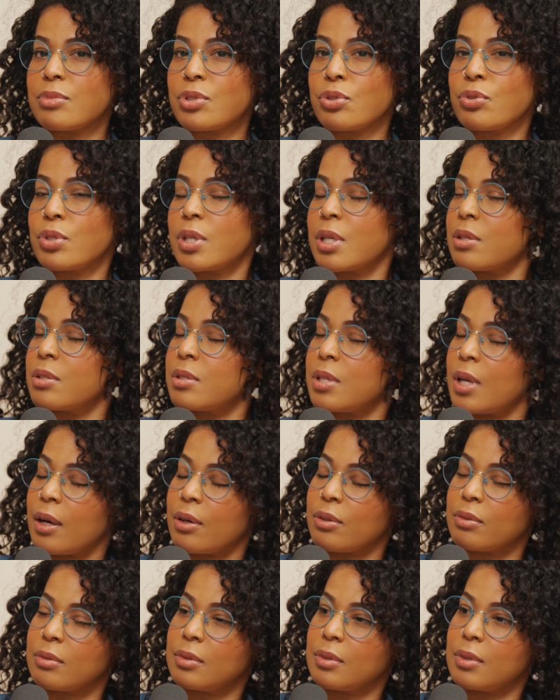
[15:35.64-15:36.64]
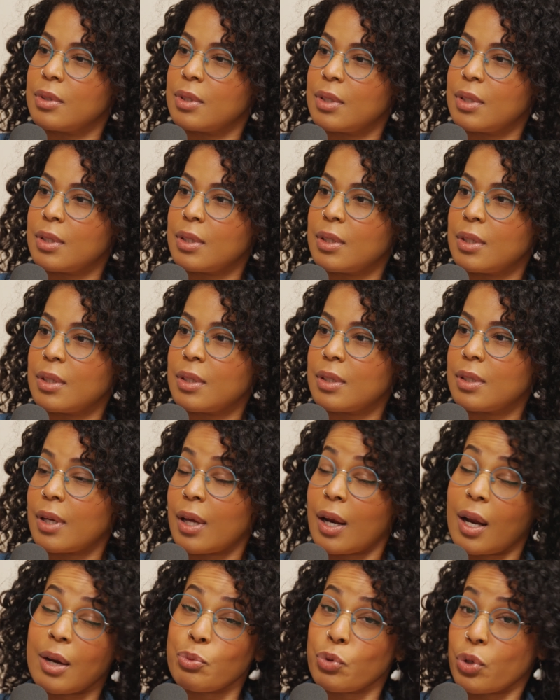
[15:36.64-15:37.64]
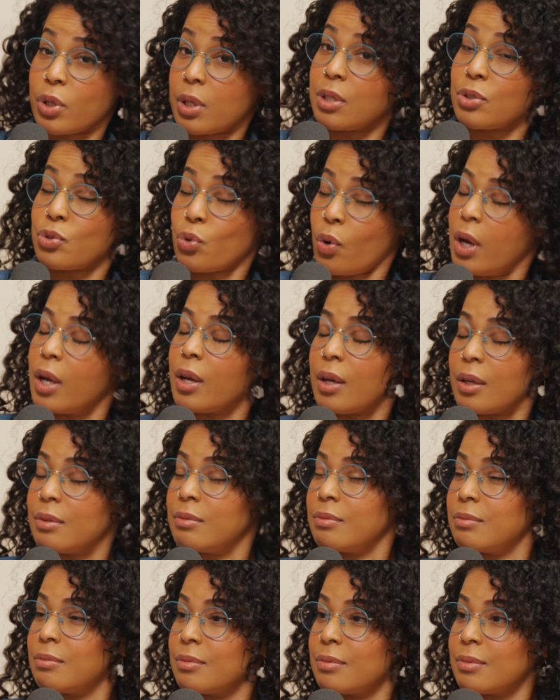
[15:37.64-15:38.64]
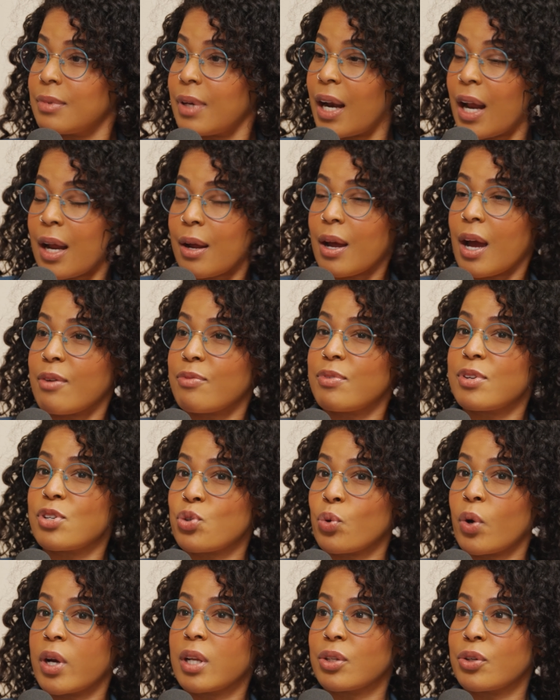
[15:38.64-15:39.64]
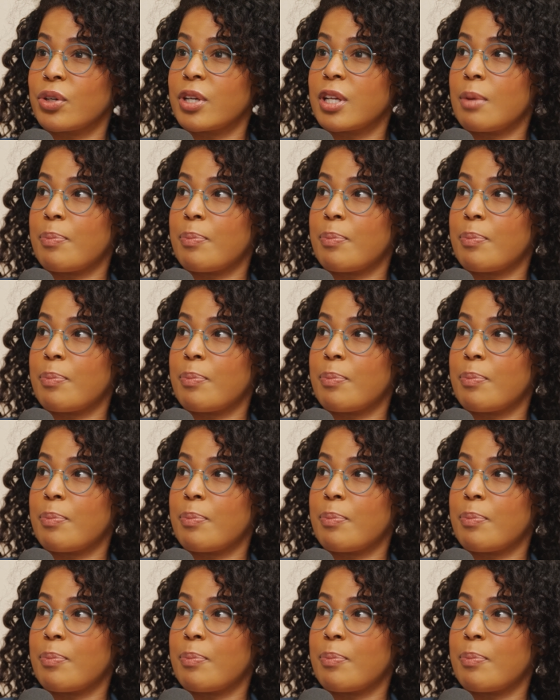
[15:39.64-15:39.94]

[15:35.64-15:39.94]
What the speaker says: 2 years now. And I really enjoy it. And I've enjoyed learning